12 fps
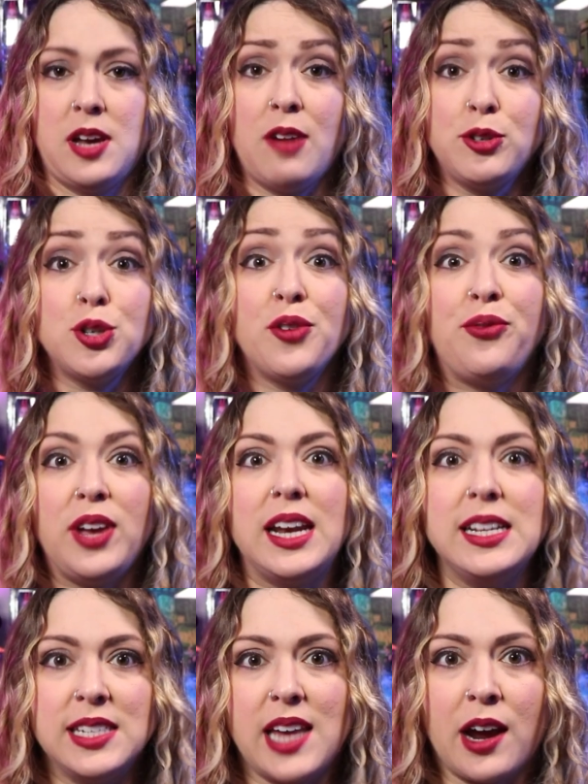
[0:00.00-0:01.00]
After
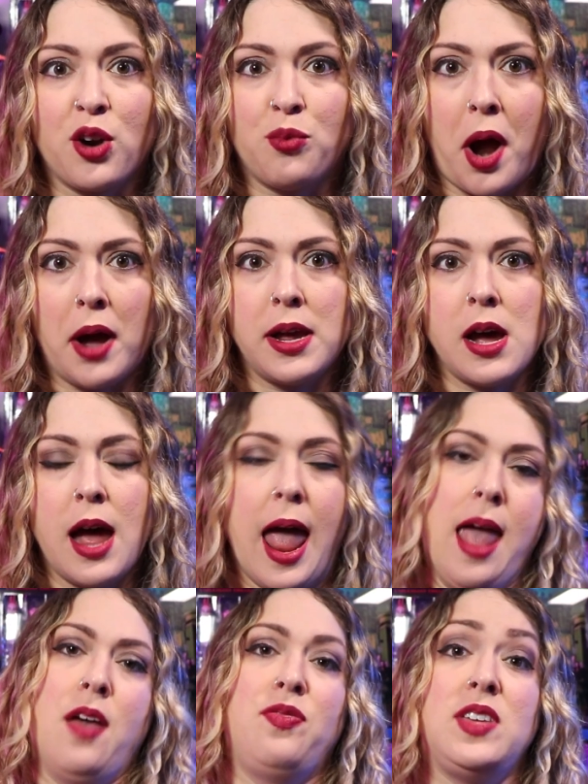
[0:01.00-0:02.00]
defeating Zachariah
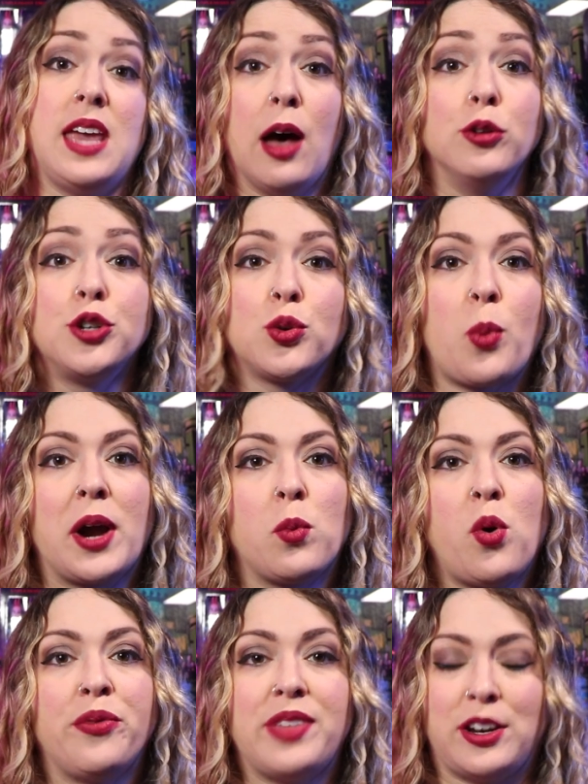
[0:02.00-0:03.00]
and the elder
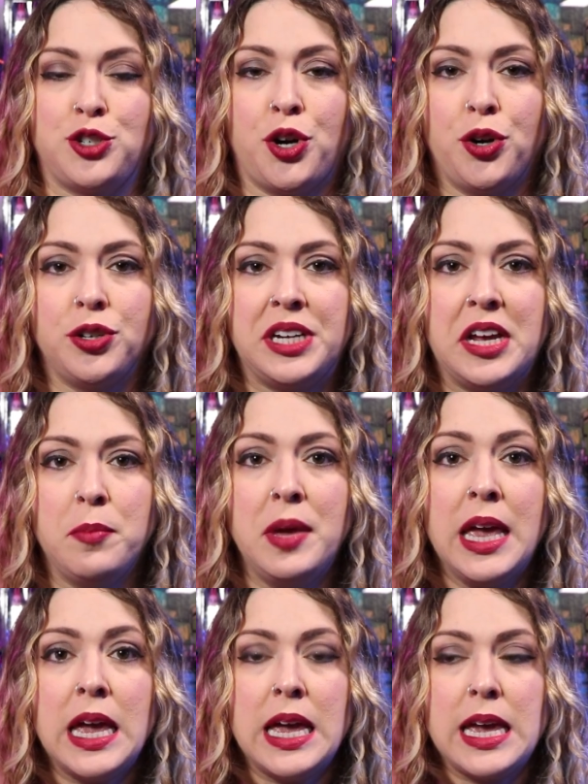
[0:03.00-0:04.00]
werewolf that turned him,
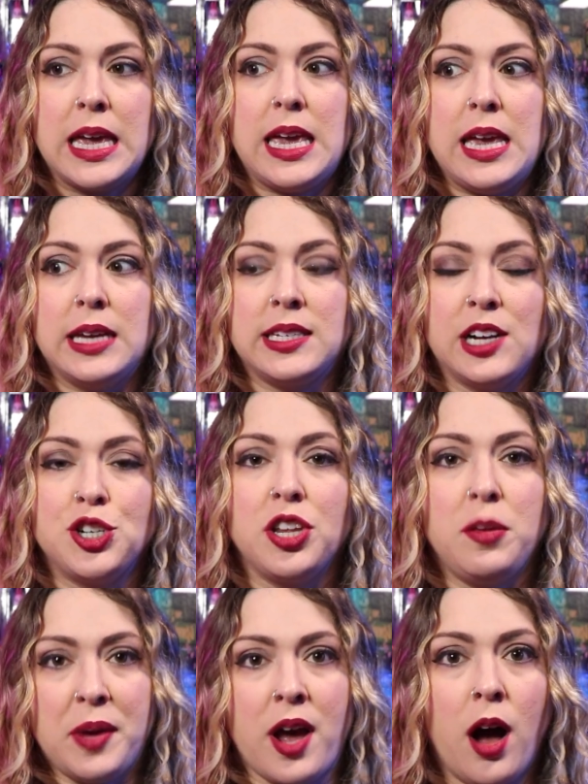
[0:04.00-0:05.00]
he
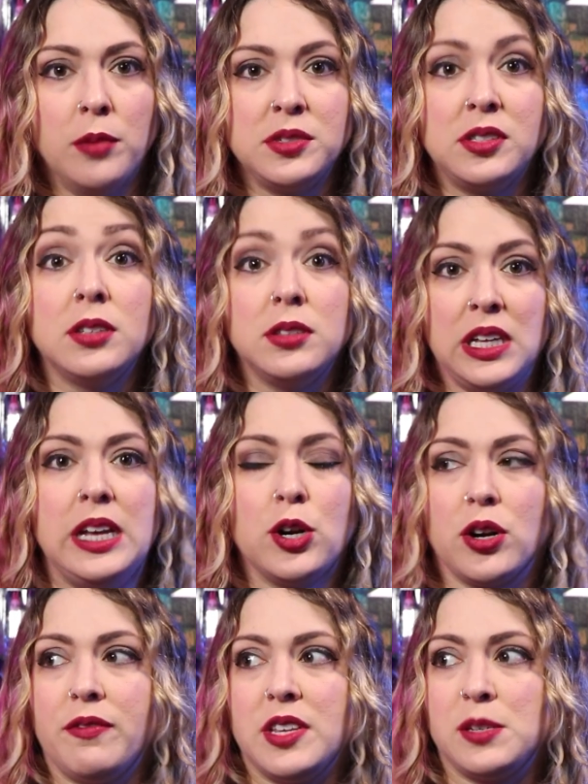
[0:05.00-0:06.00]
essentially becomes the
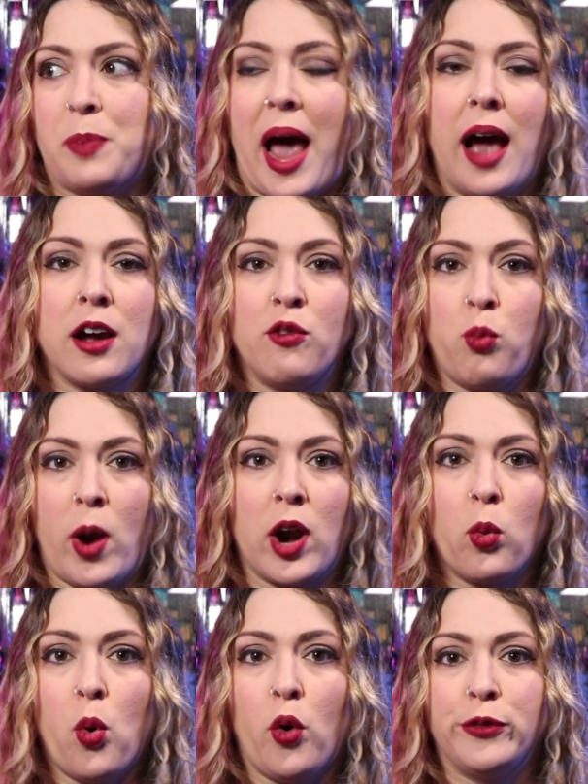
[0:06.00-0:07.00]
leader of this pack of
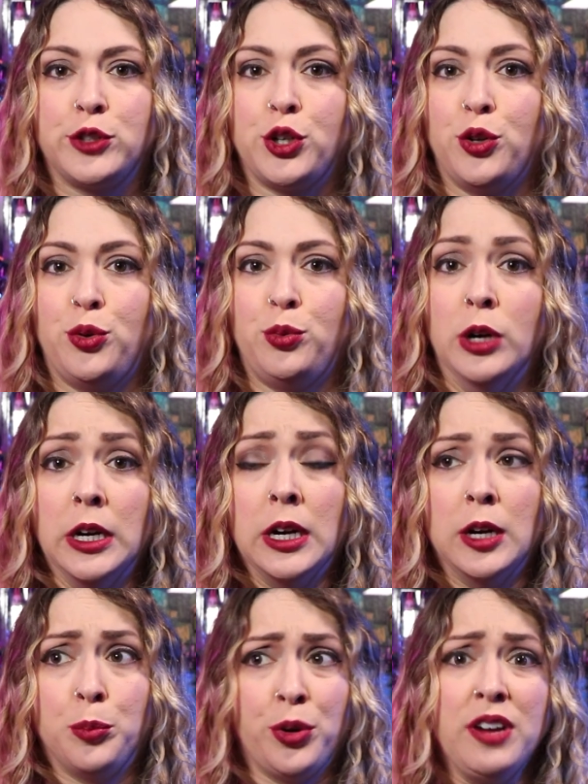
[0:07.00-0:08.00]
werewolves who
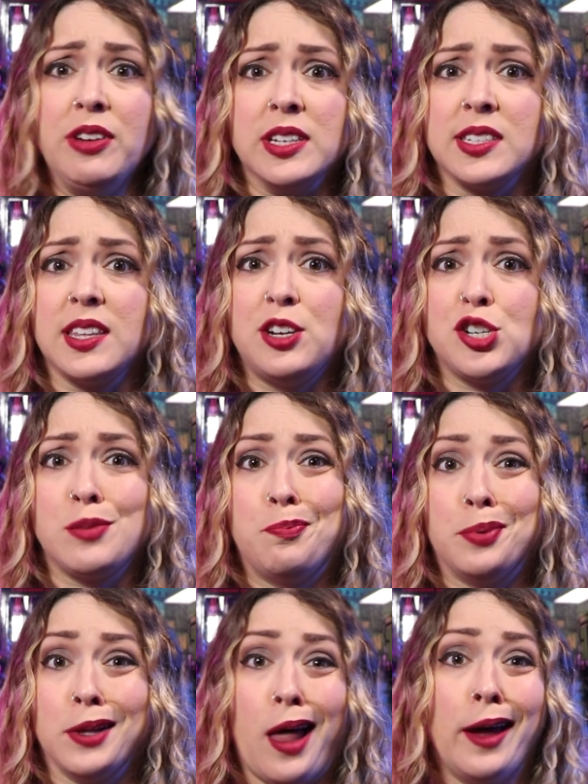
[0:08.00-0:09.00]
previously just
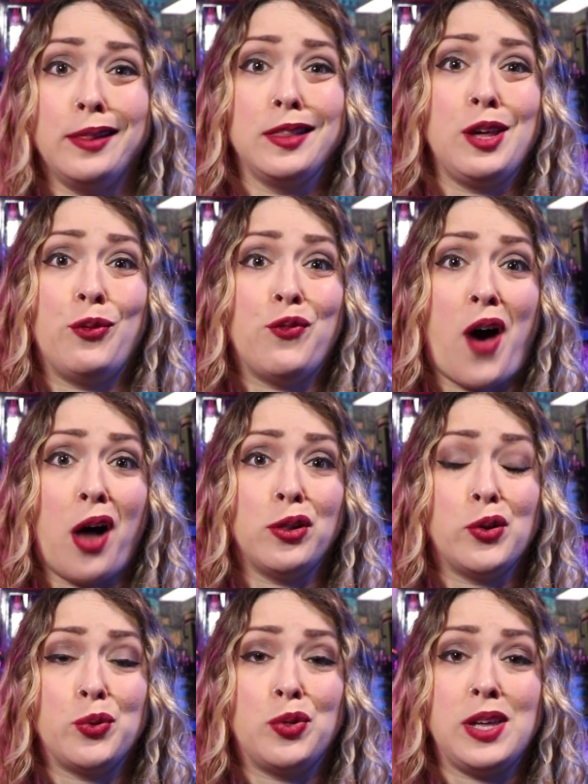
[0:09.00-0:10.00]
blindly
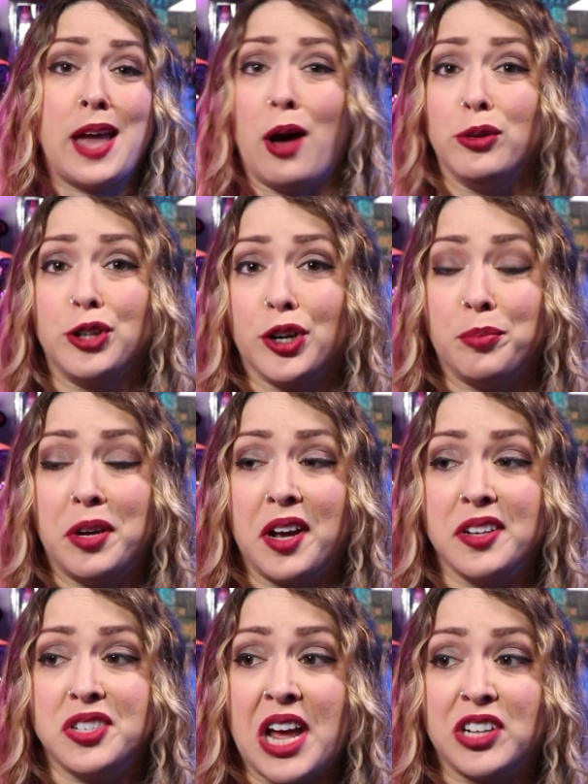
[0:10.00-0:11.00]
followed the elder
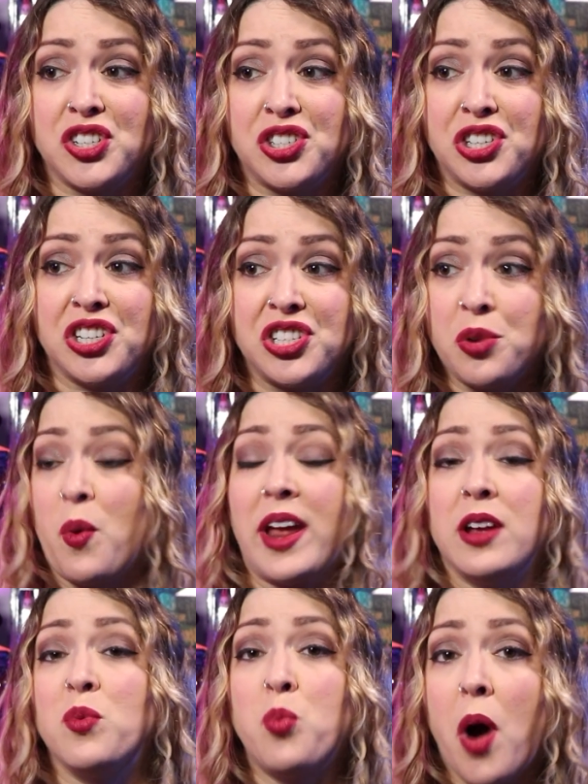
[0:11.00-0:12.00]
because that's just the
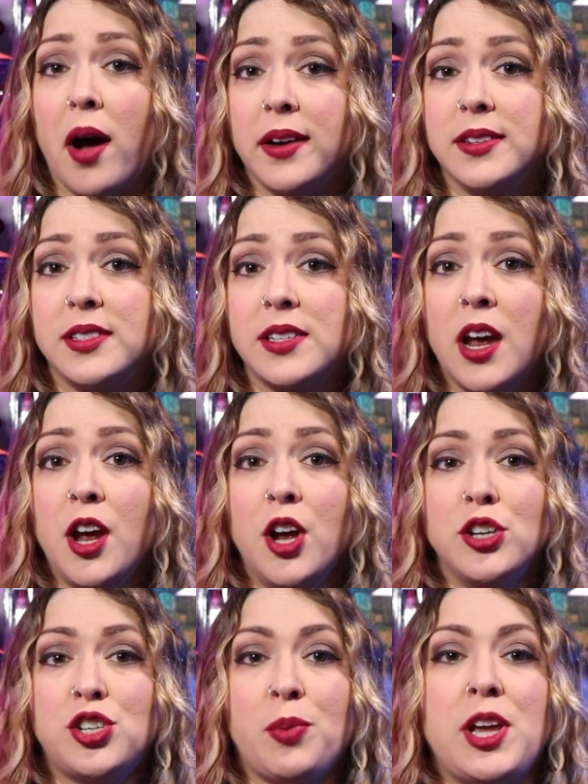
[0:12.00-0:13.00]
way it was.
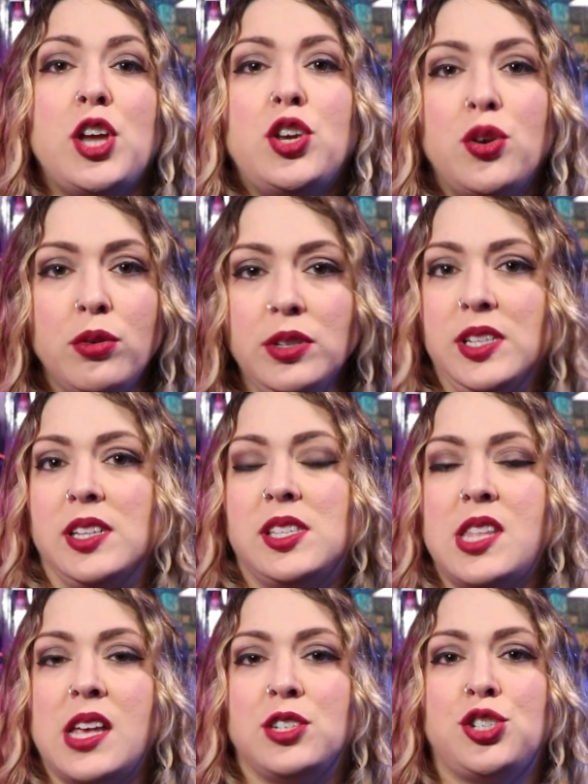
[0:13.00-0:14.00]
So he uses
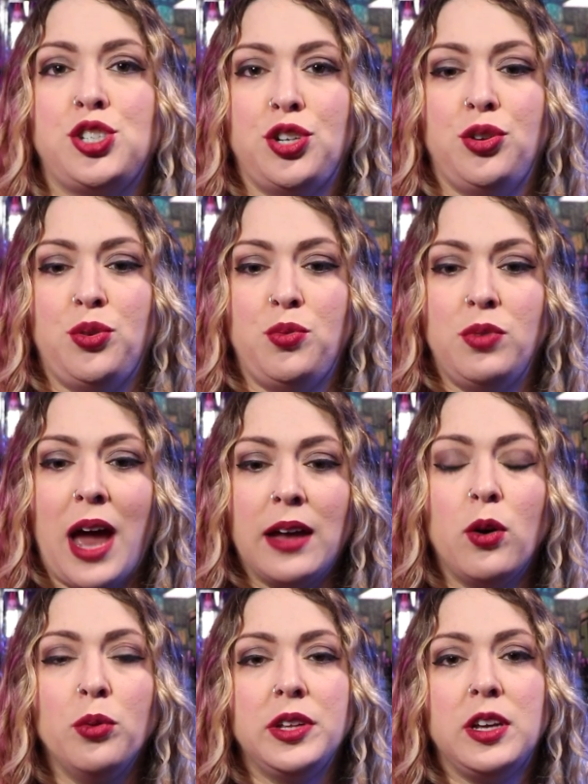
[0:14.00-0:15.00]
this to
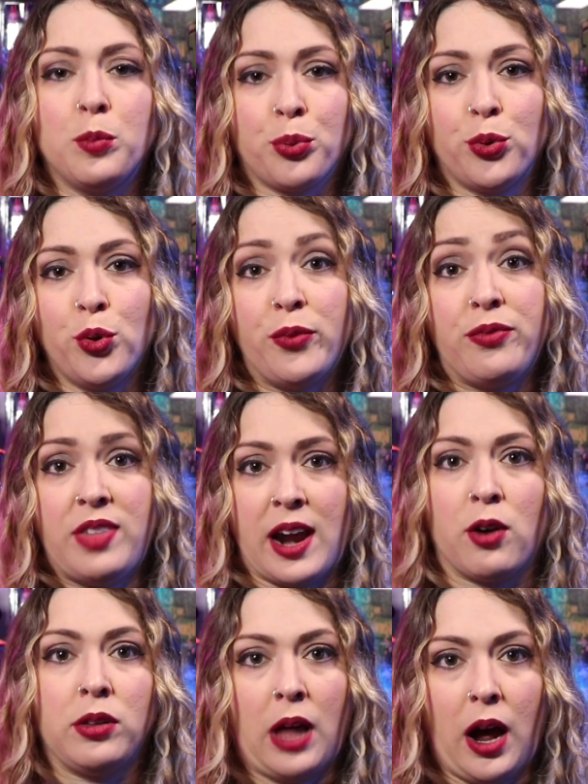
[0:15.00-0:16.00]
not only improve
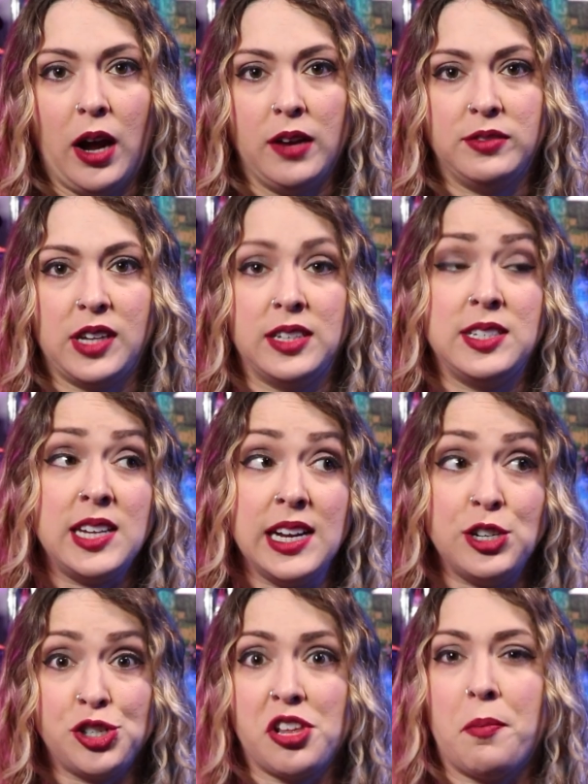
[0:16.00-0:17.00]
their lives and
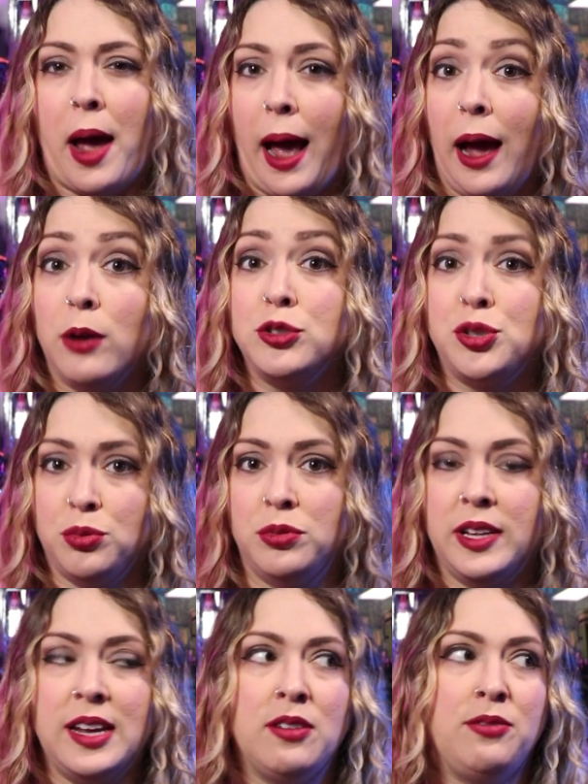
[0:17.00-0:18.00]
teach them how to
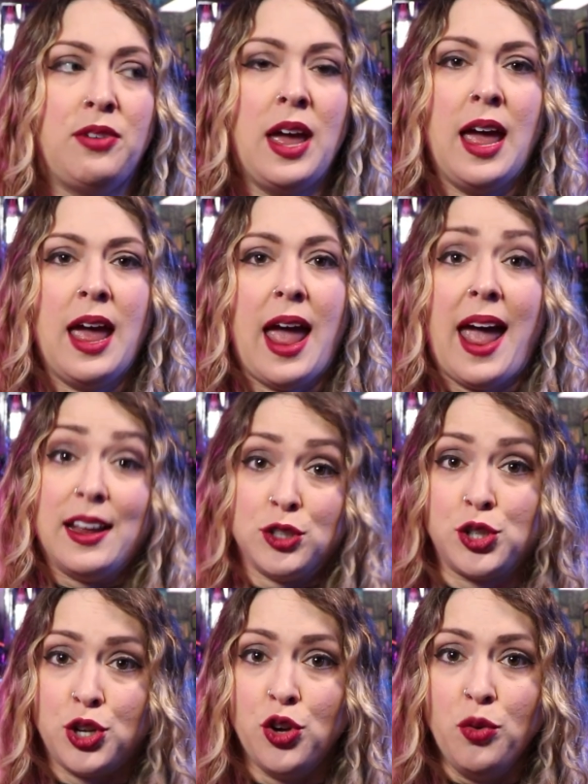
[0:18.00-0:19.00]
live
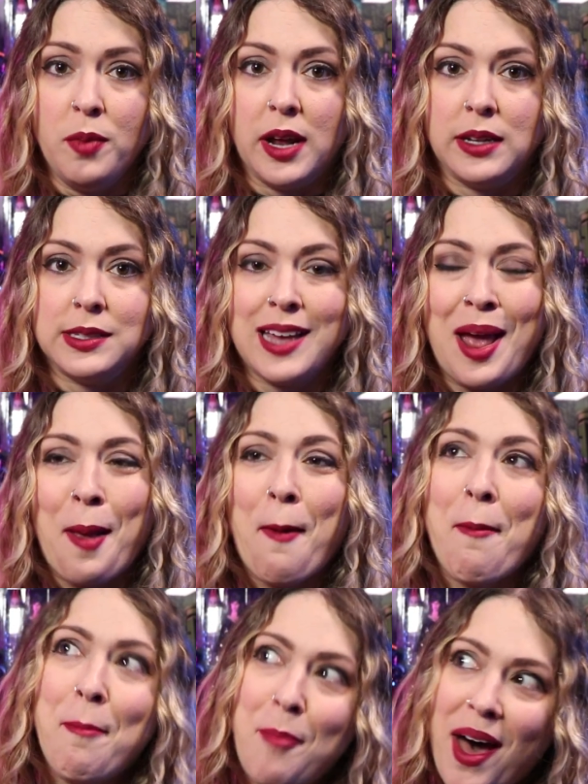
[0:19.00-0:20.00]
as humans,
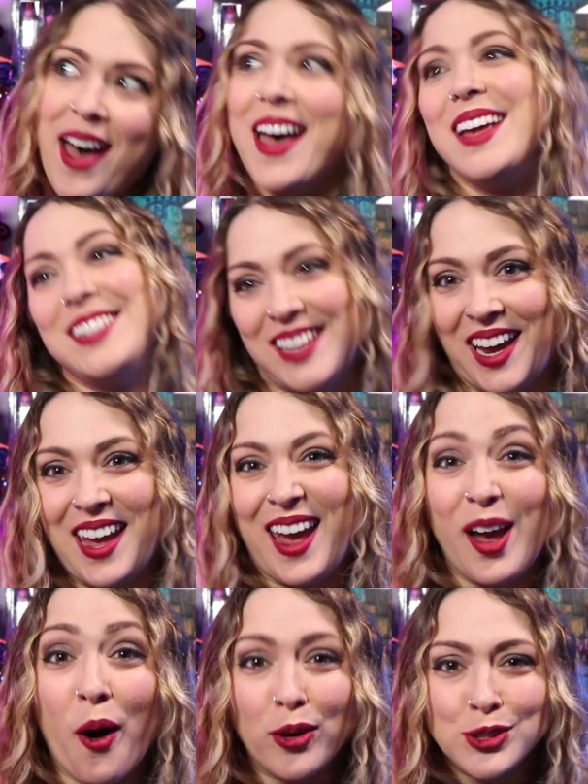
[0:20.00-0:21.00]
but
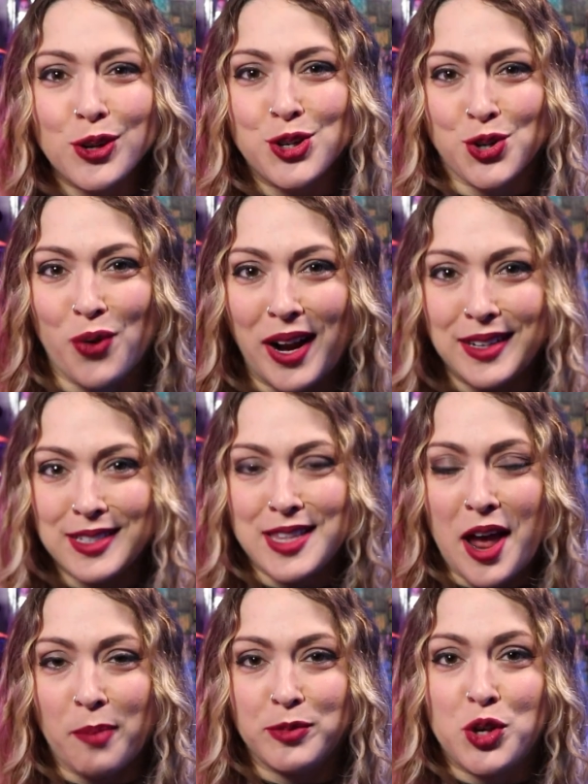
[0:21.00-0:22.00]
he also trains
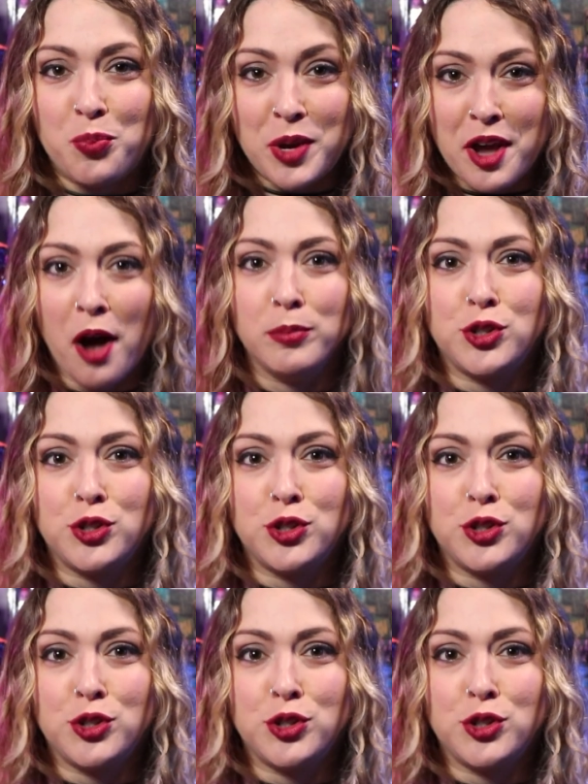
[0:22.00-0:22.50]
them to become